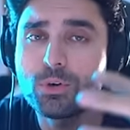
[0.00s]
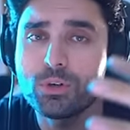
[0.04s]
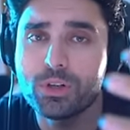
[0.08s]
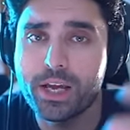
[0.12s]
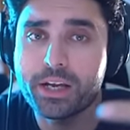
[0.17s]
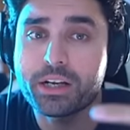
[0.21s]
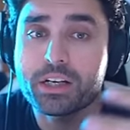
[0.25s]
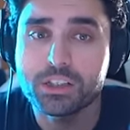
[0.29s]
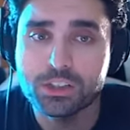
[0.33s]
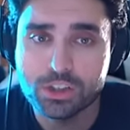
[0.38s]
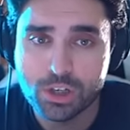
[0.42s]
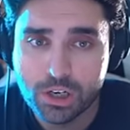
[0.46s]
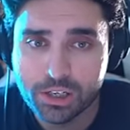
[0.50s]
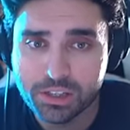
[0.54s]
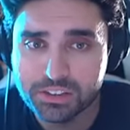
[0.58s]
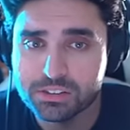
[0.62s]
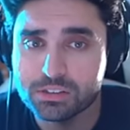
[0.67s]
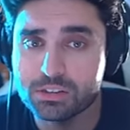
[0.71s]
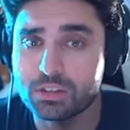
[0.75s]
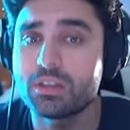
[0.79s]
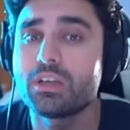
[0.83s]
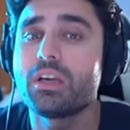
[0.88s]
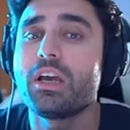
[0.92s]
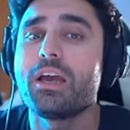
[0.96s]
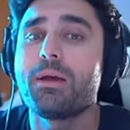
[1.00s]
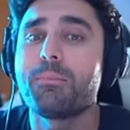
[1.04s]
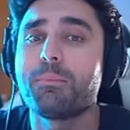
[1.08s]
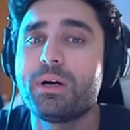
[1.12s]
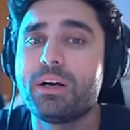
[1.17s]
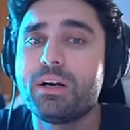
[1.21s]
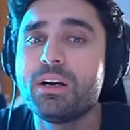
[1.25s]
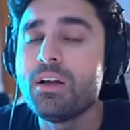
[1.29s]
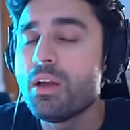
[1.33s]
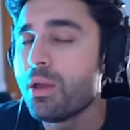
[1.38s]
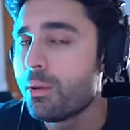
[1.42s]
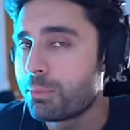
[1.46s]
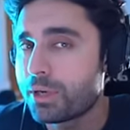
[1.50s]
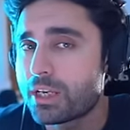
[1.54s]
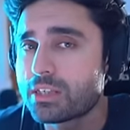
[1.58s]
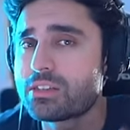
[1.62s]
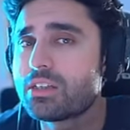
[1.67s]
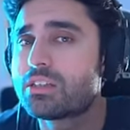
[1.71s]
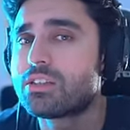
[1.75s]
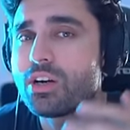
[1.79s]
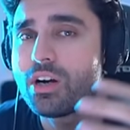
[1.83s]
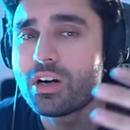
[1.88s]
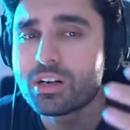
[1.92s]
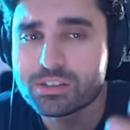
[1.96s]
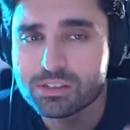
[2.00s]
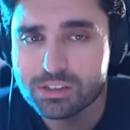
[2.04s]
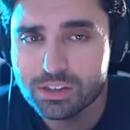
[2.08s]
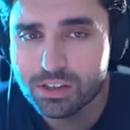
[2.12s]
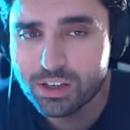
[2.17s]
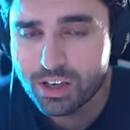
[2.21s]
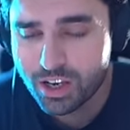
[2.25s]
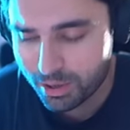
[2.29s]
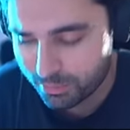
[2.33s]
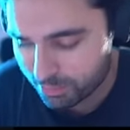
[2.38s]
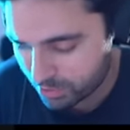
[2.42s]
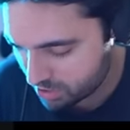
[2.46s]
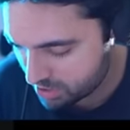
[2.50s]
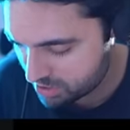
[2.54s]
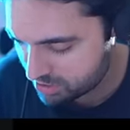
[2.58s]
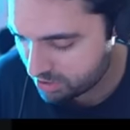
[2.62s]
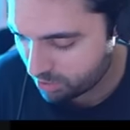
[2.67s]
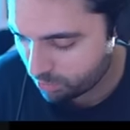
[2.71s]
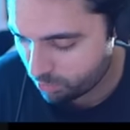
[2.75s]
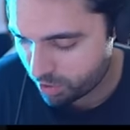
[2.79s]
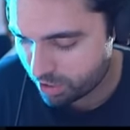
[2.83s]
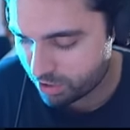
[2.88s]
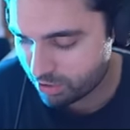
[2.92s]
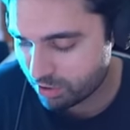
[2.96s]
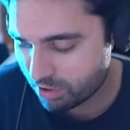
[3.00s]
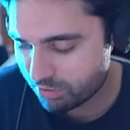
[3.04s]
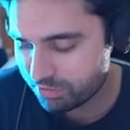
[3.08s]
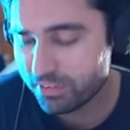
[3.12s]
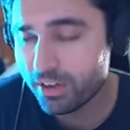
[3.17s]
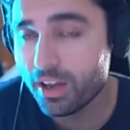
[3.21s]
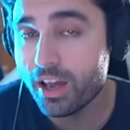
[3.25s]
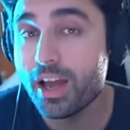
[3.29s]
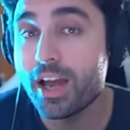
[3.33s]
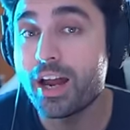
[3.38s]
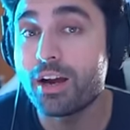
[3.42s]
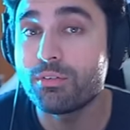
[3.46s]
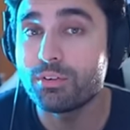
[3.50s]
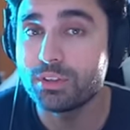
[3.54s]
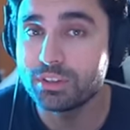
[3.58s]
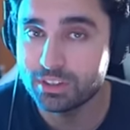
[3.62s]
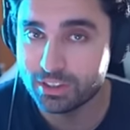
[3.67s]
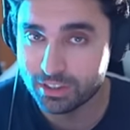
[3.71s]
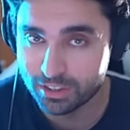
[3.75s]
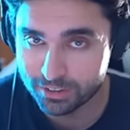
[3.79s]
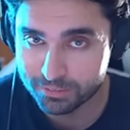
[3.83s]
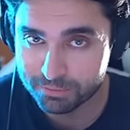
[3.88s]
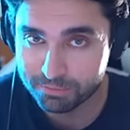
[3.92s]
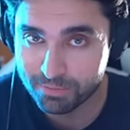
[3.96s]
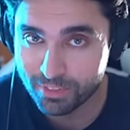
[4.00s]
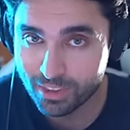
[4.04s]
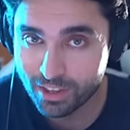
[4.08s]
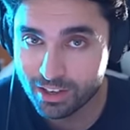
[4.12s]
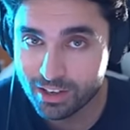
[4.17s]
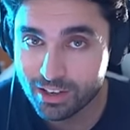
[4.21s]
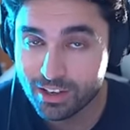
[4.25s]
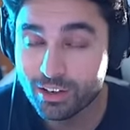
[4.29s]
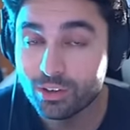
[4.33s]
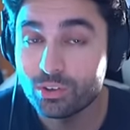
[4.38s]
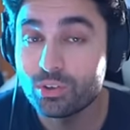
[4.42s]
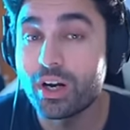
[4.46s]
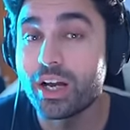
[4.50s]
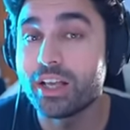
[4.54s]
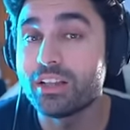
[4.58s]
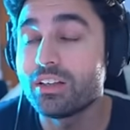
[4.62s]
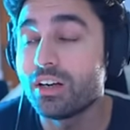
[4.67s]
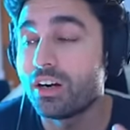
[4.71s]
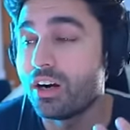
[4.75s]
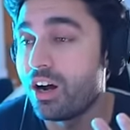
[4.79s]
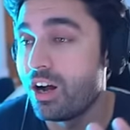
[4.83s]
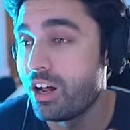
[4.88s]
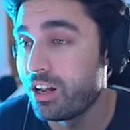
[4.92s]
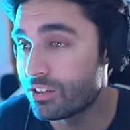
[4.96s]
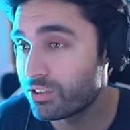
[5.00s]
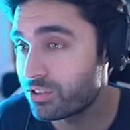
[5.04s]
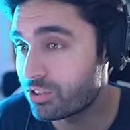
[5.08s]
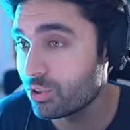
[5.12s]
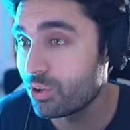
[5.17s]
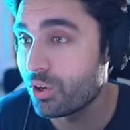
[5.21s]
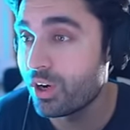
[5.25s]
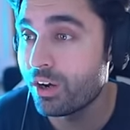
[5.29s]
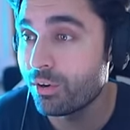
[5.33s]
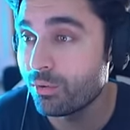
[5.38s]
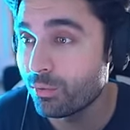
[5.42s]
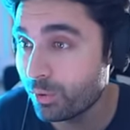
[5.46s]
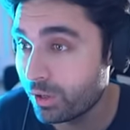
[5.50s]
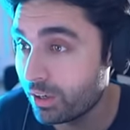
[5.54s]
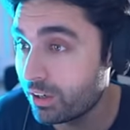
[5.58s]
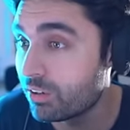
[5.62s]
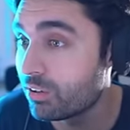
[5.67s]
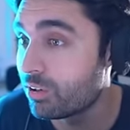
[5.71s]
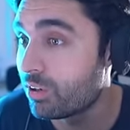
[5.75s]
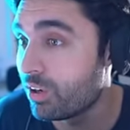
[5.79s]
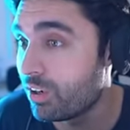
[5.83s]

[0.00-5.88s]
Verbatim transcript: for like a toxic gamer because the toxic gamer is aware of everything right? They're also aware